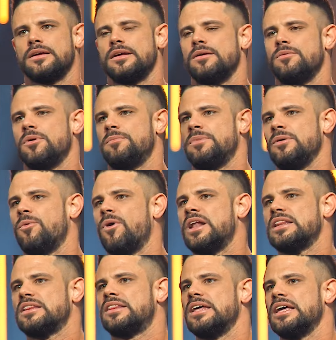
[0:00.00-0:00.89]
It would be
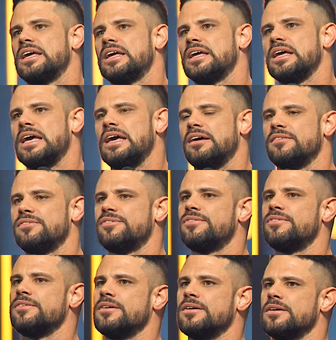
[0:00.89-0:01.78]
one thing
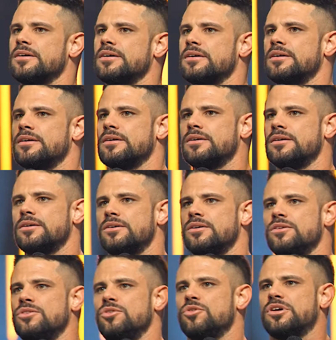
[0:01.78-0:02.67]
if
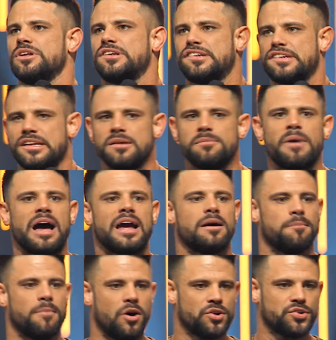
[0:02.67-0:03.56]
you could see
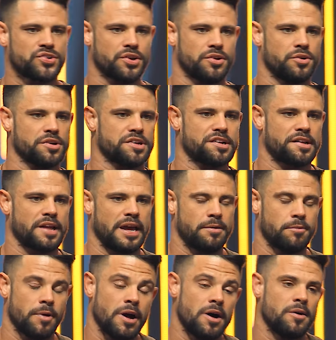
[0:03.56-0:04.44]
my emotional
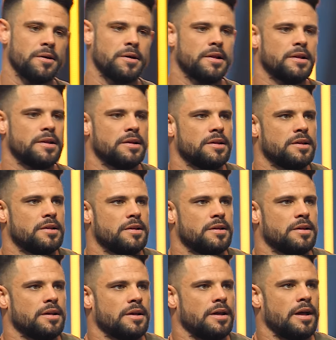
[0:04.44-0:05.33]
state. Well,
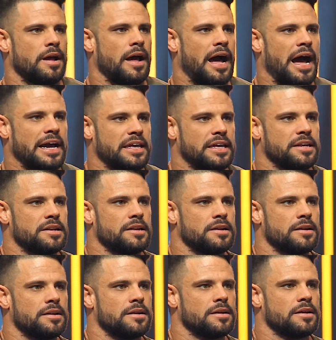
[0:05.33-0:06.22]
I
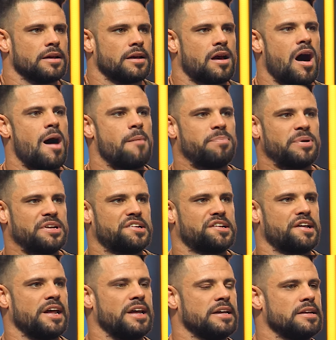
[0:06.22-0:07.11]
can
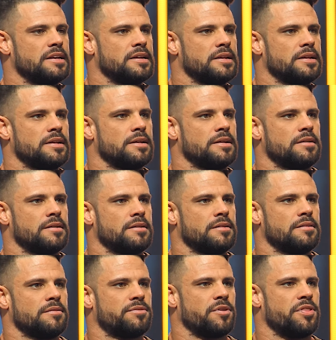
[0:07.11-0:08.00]
compensate
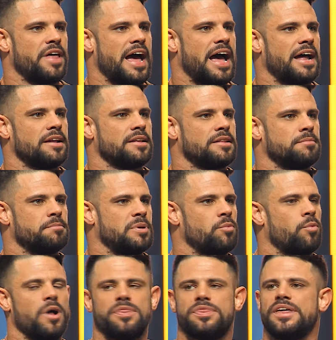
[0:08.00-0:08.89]
for that. It'd be
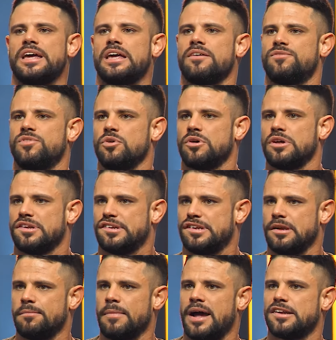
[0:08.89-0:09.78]
one thing if you could
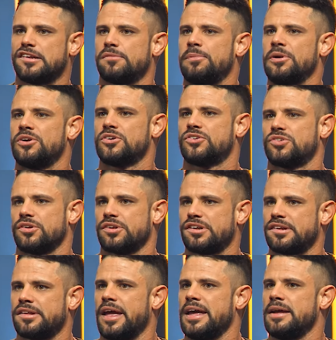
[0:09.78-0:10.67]
see my spiritual
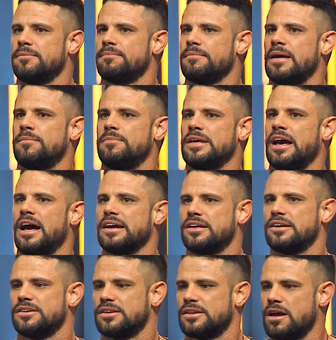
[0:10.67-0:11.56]
state. Maybe I
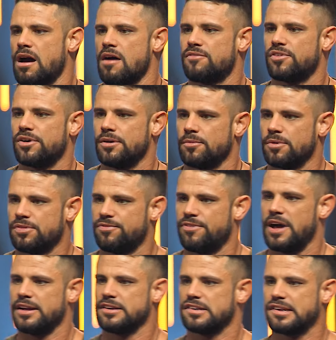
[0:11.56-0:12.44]
could cover it with
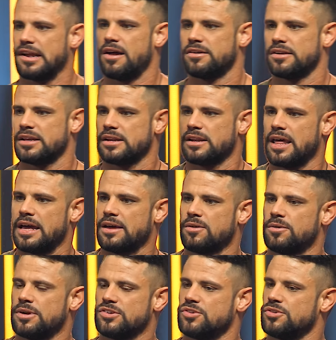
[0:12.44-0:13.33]
fine-sounding
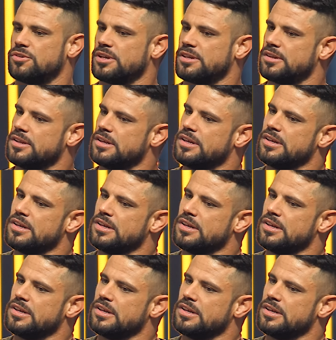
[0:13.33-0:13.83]
language. You can,